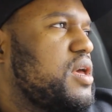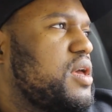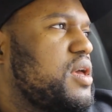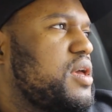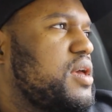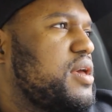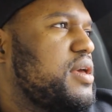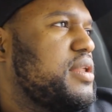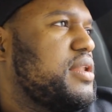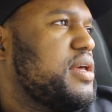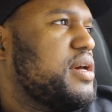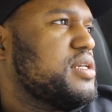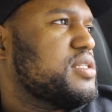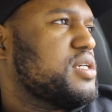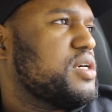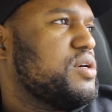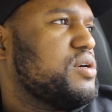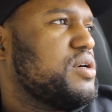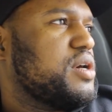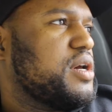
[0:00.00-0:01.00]
And I was
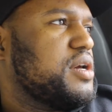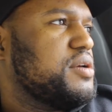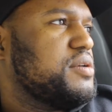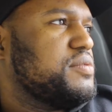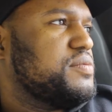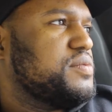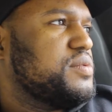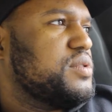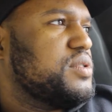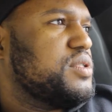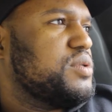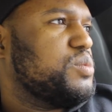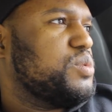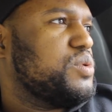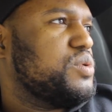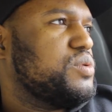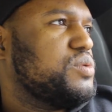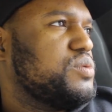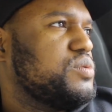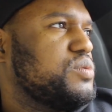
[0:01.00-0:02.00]
like, okay. They said,
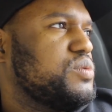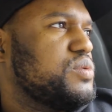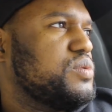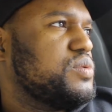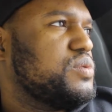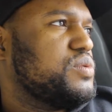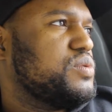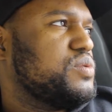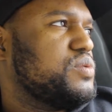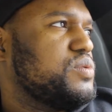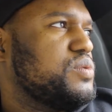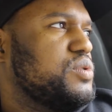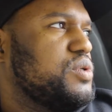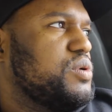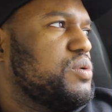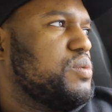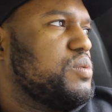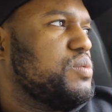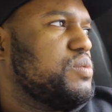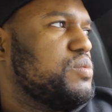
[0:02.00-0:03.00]
well,
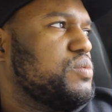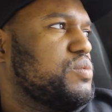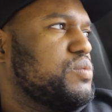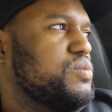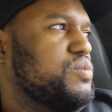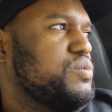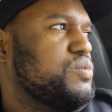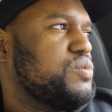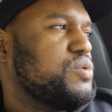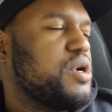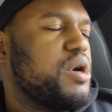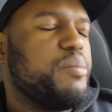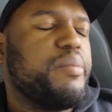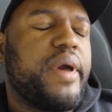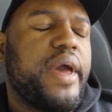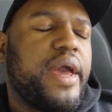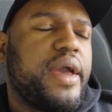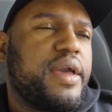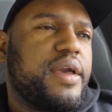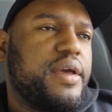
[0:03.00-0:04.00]
we'll come
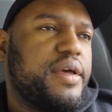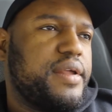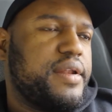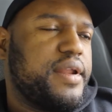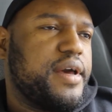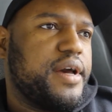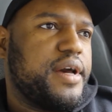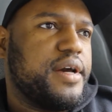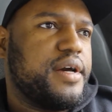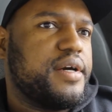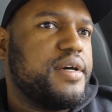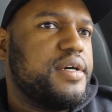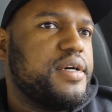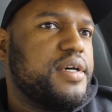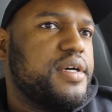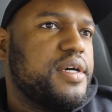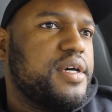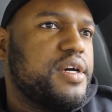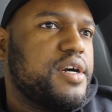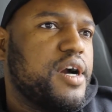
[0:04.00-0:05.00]
back in
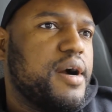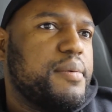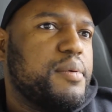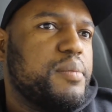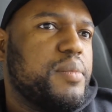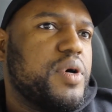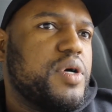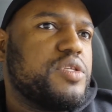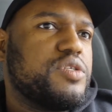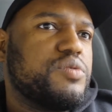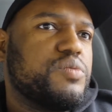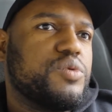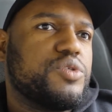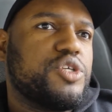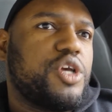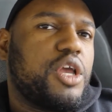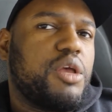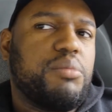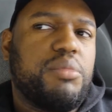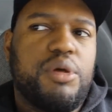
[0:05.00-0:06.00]
a couple months and we'll
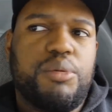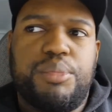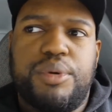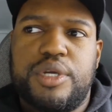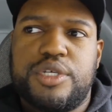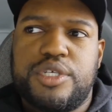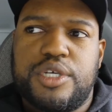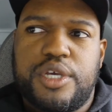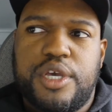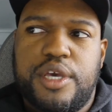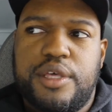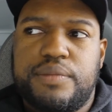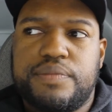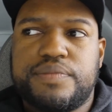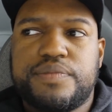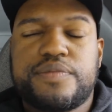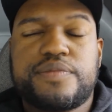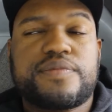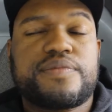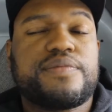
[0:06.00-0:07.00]
check your blood pressure again.
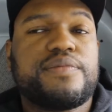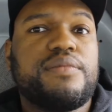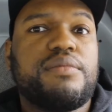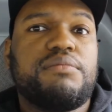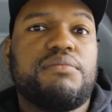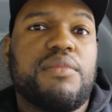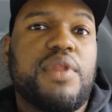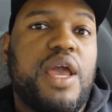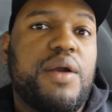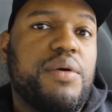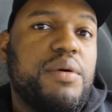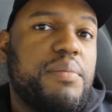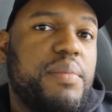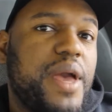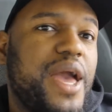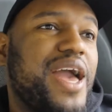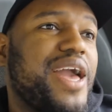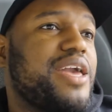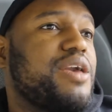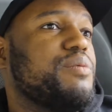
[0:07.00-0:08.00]
I went
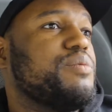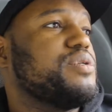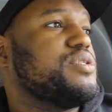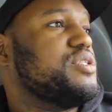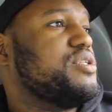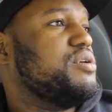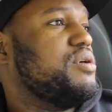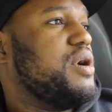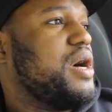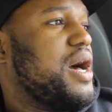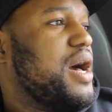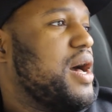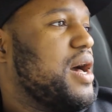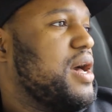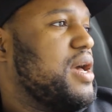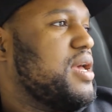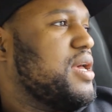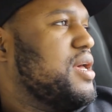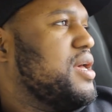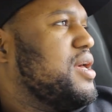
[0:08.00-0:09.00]
back. It was still
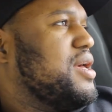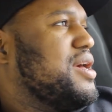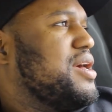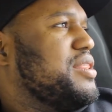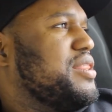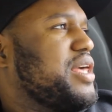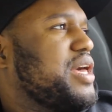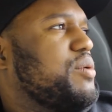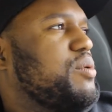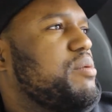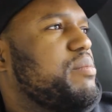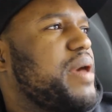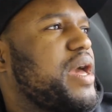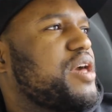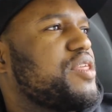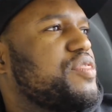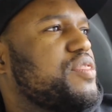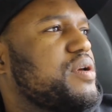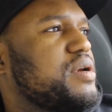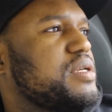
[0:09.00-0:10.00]
high. I think I went back
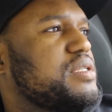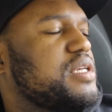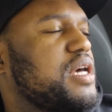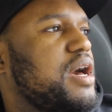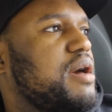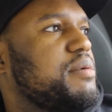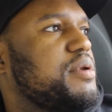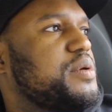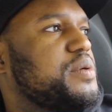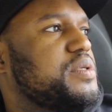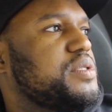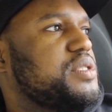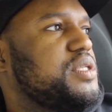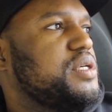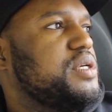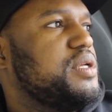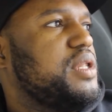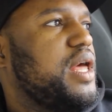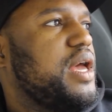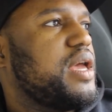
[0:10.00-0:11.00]
a third time and it was
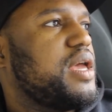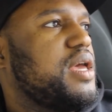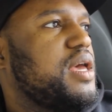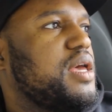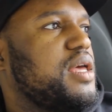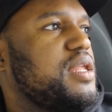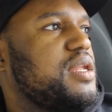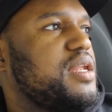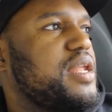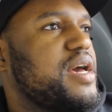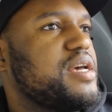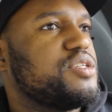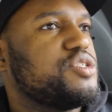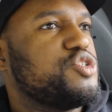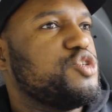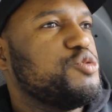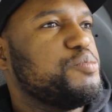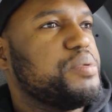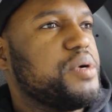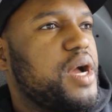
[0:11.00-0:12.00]
still, like, not
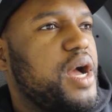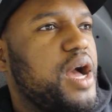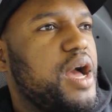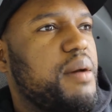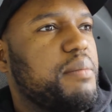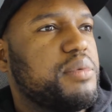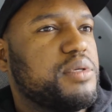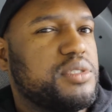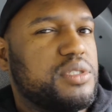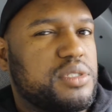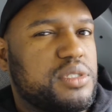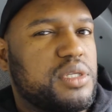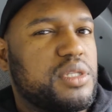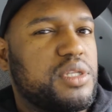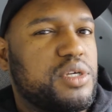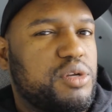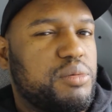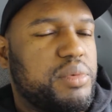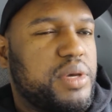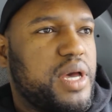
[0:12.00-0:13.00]
super high, but just a
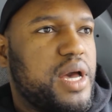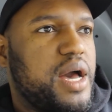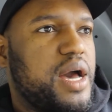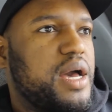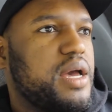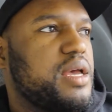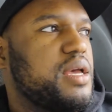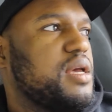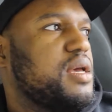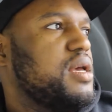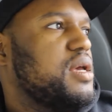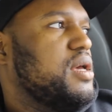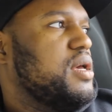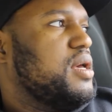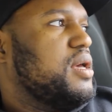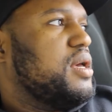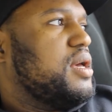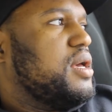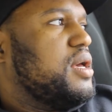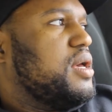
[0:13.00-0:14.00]
little bit high.
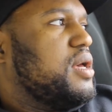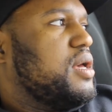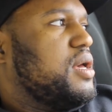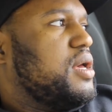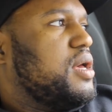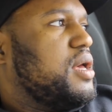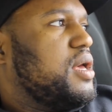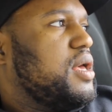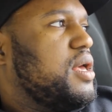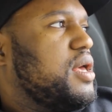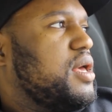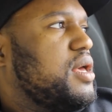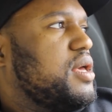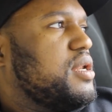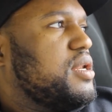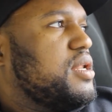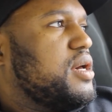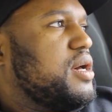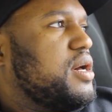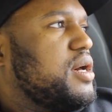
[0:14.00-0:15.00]

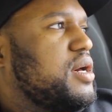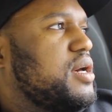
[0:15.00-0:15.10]
And